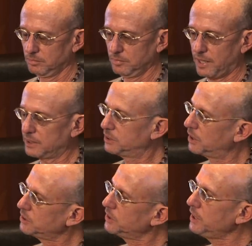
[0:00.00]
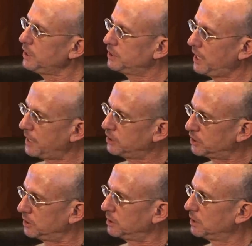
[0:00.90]
That just the
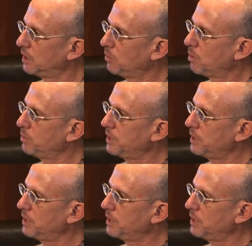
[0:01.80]
intention, when we